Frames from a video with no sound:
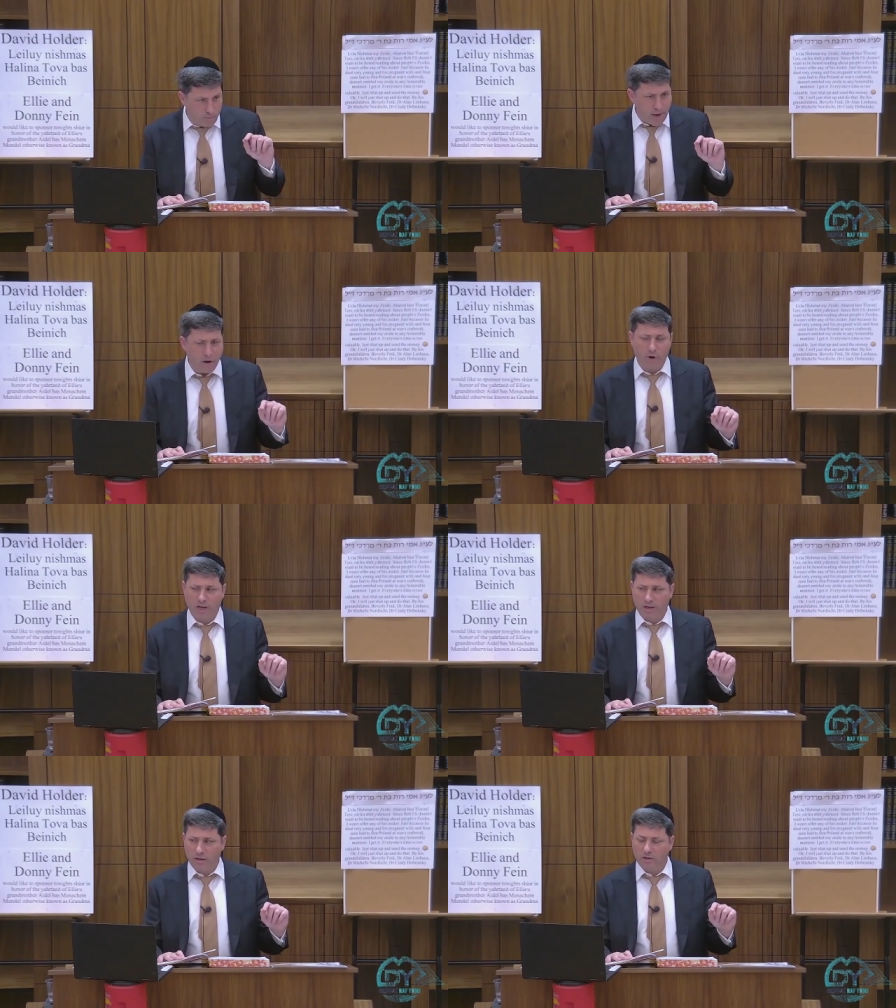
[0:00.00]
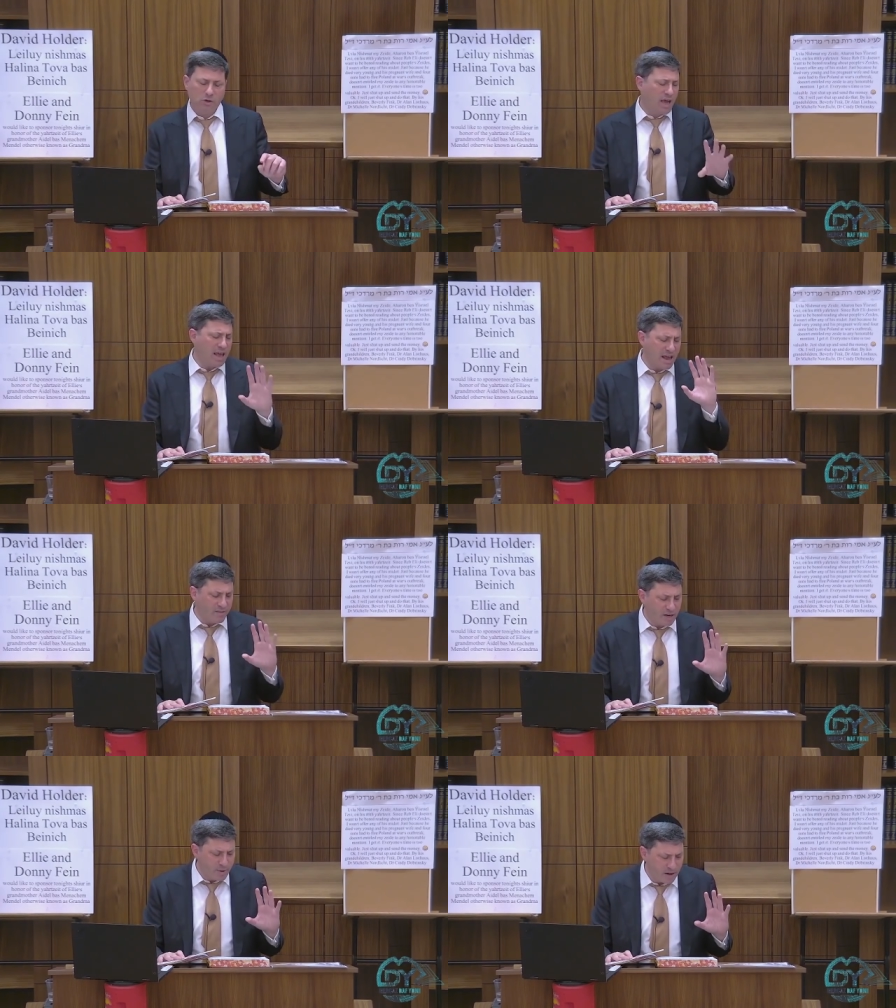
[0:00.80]
bury, you can't
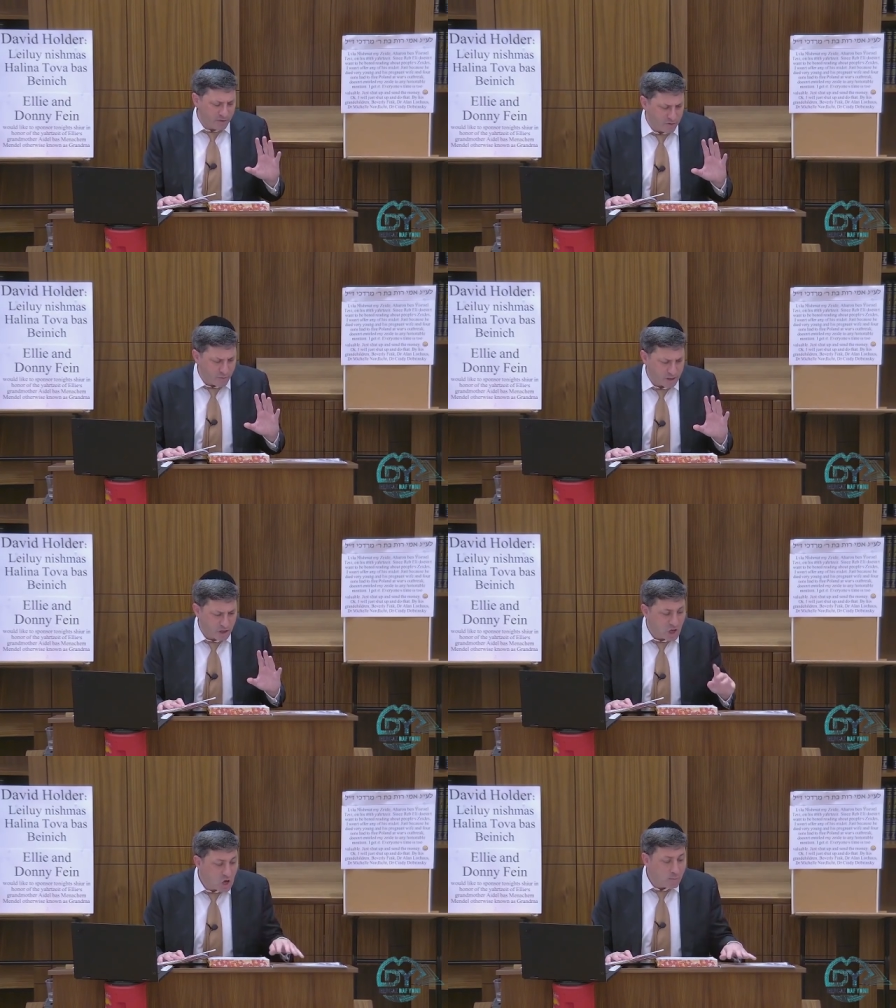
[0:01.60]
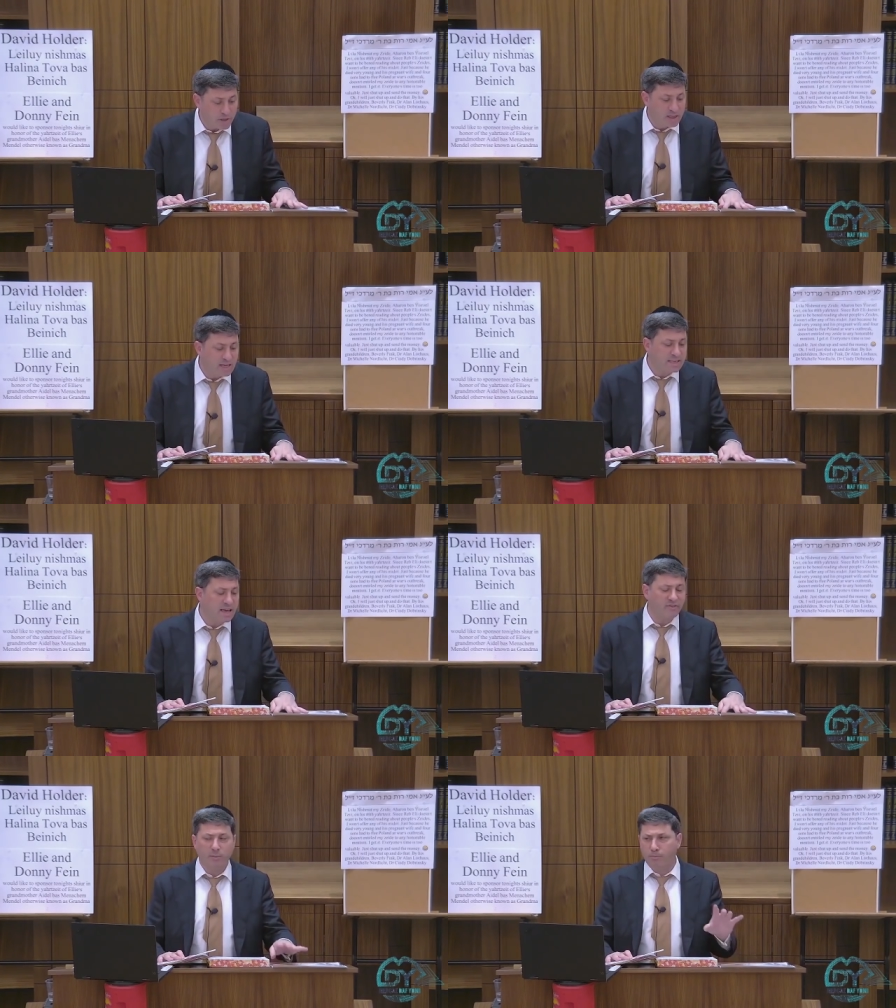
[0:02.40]
have any benefit from it. But things that
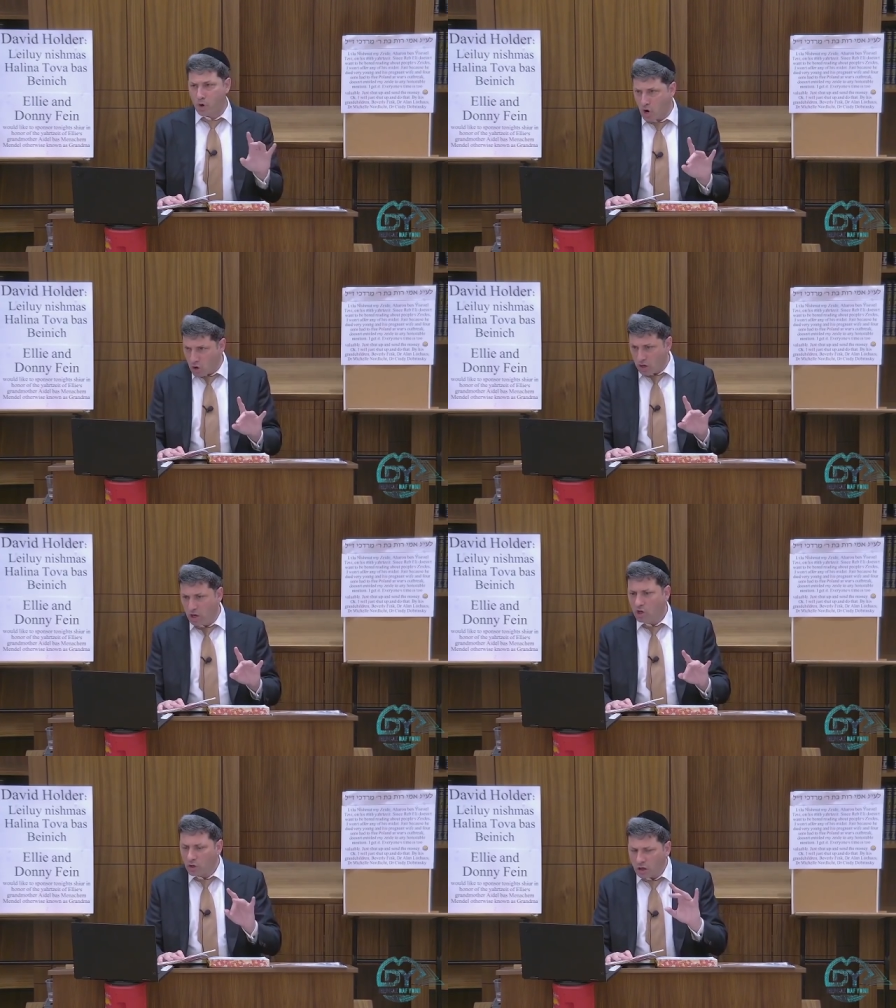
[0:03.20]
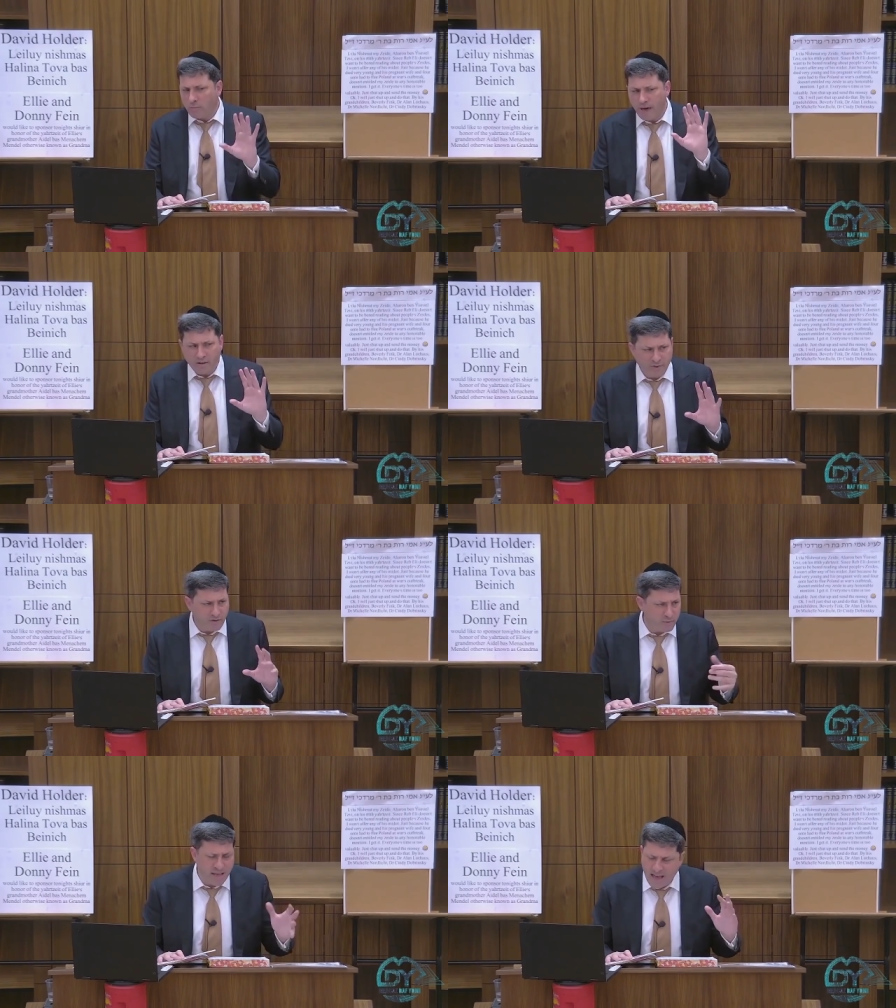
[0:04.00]
you have to burn, you could
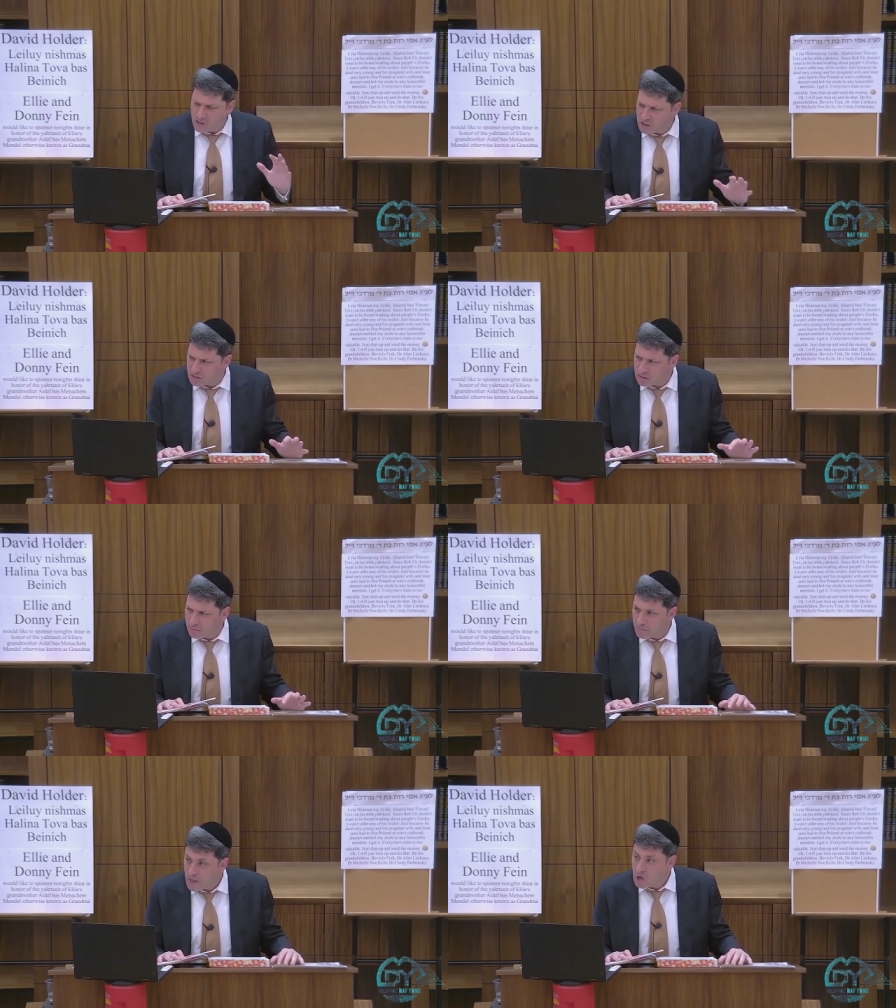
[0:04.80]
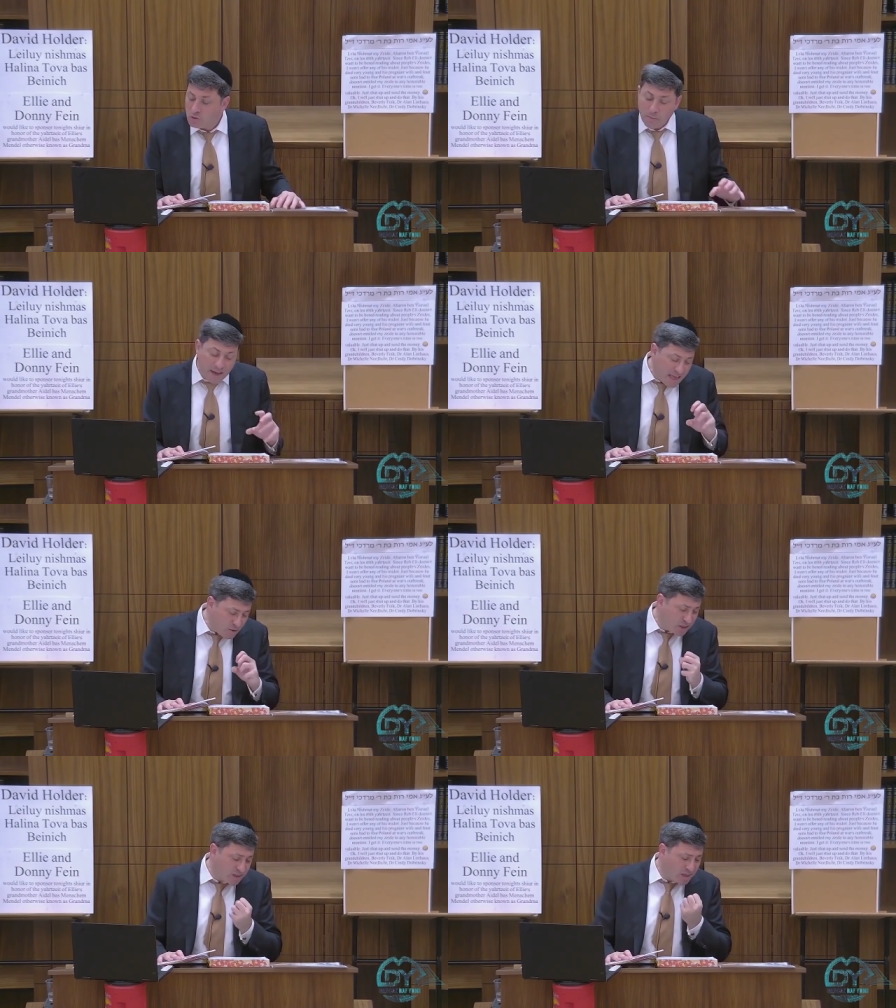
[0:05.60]
benefit from the ashes. So maybe I
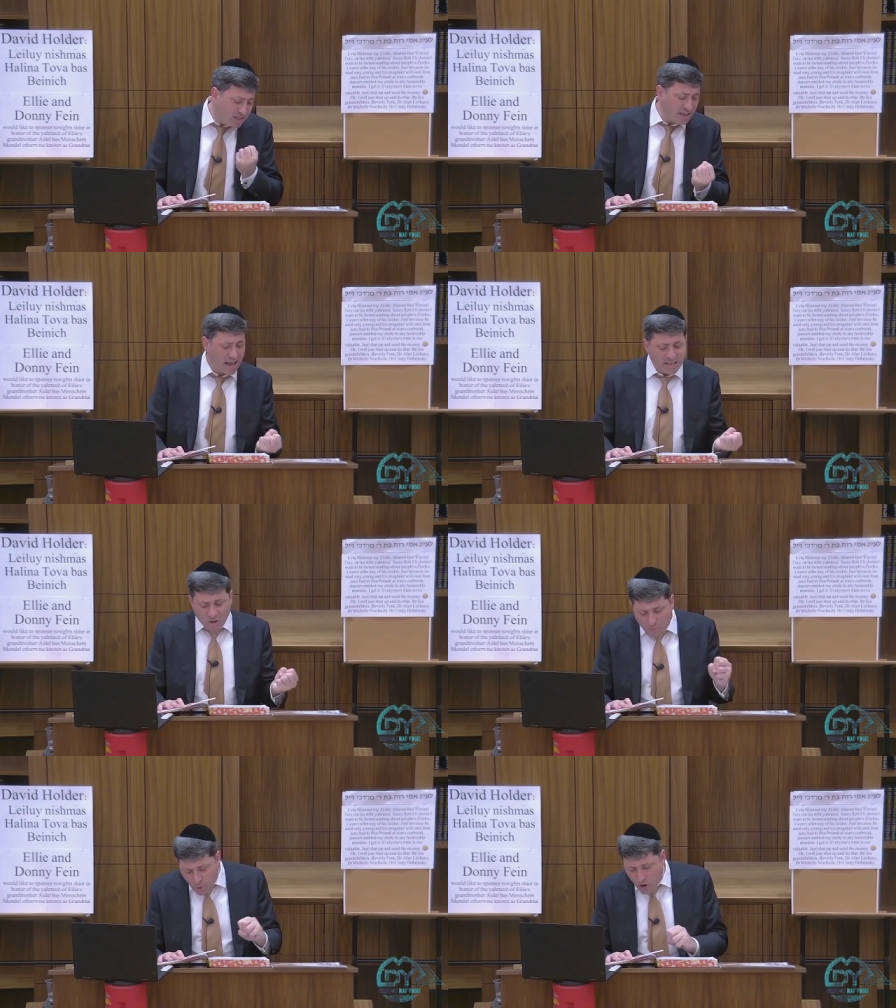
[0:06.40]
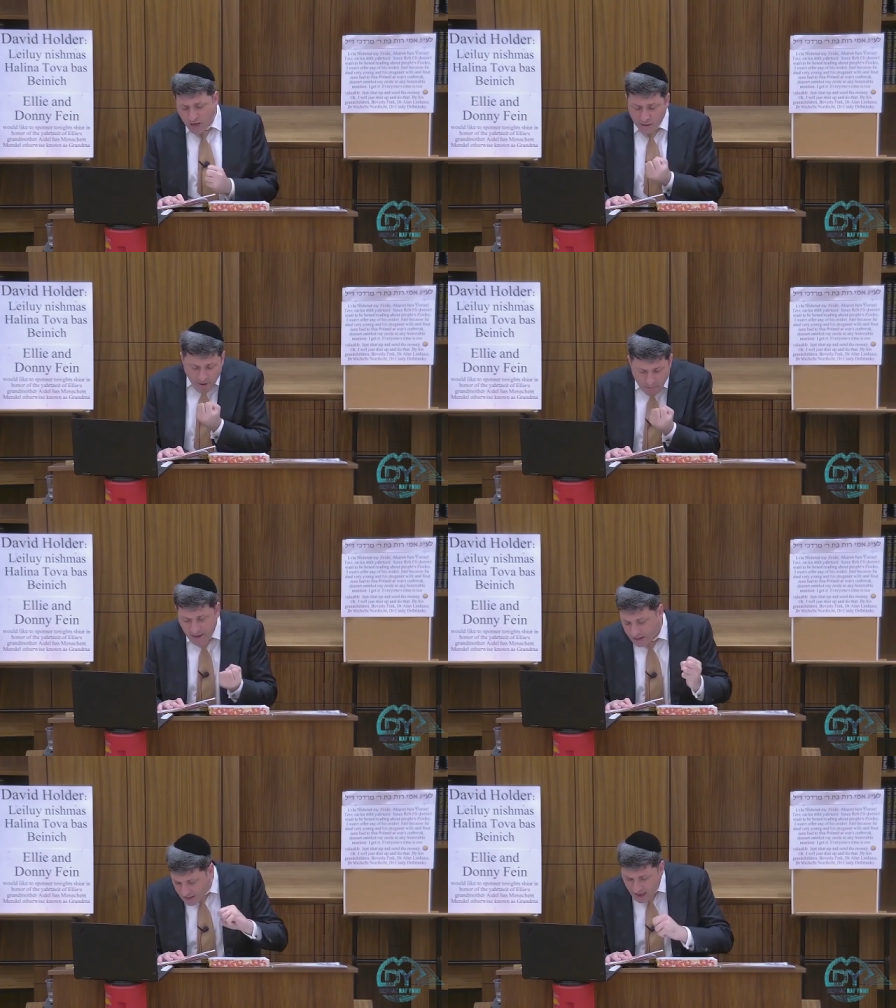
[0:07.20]
would think that as you're burning it,
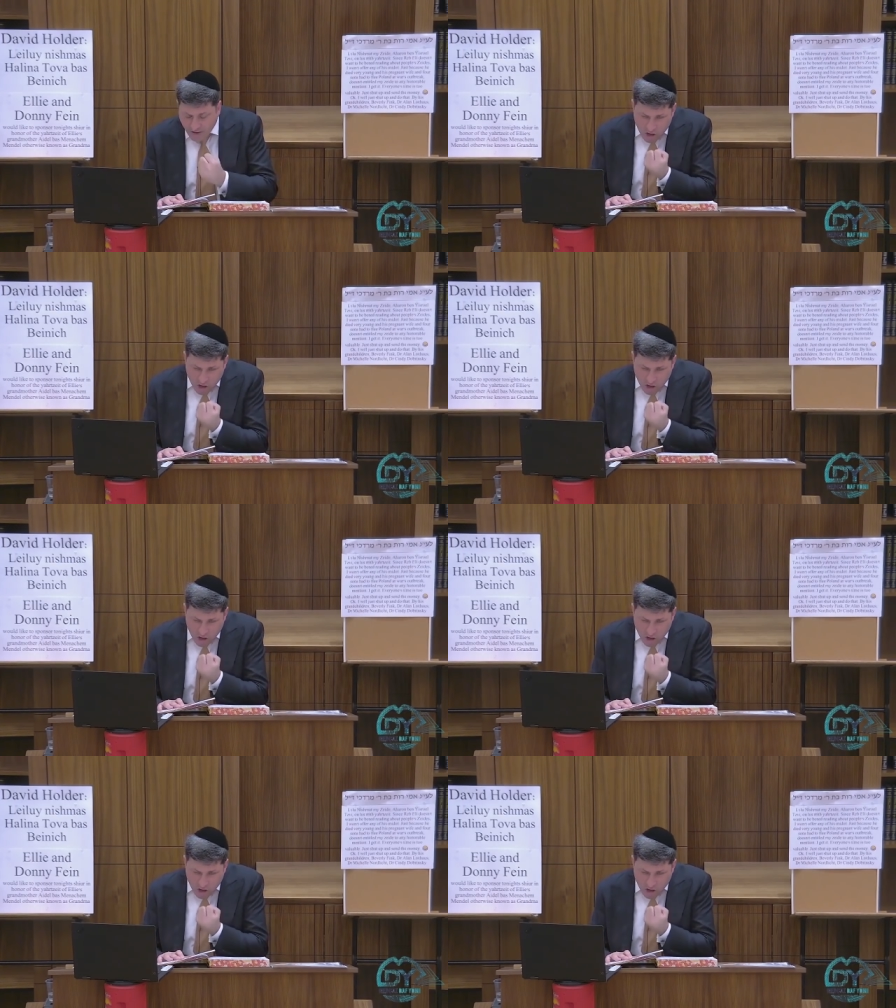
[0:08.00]
maybe I could have